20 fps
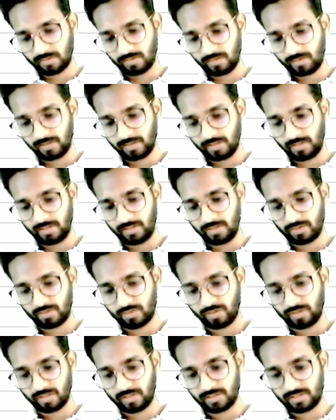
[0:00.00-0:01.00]
the
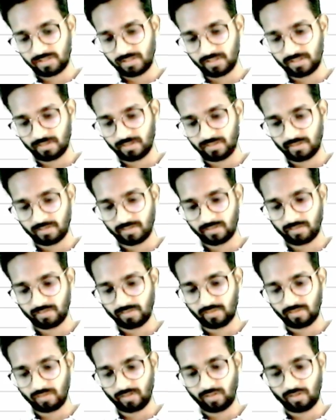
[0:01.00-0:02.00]
introduction
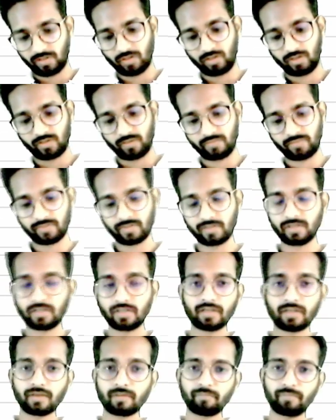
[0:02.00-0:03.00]
of
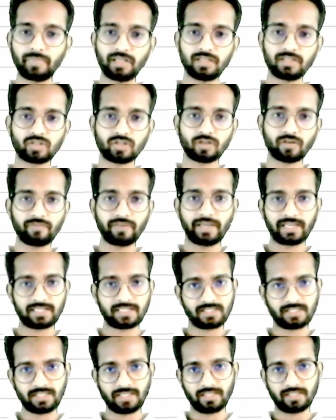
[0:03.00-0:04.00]
bills of
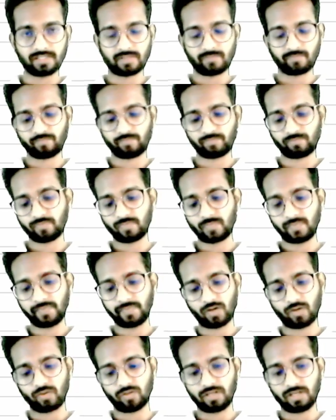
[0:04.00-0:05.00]
exchange.
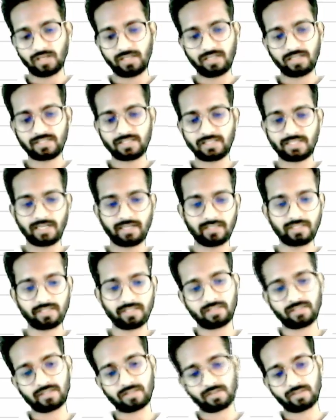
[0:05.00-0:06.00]
Now, understand
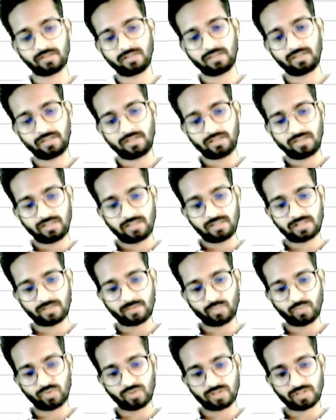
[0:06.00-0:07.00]
this
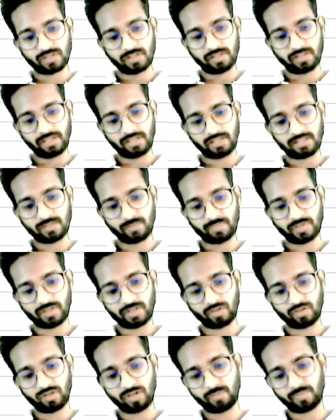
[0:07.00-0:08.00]
Suppose there is a
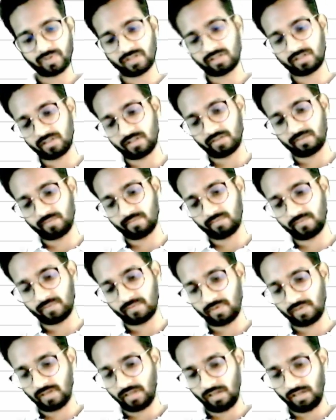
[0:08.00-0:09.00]
particular person
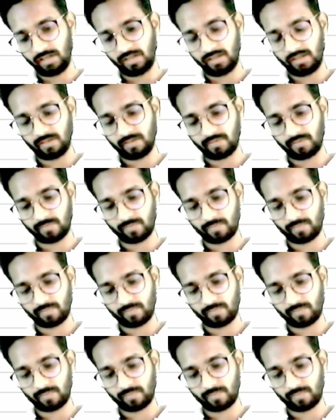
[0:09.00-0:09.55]
A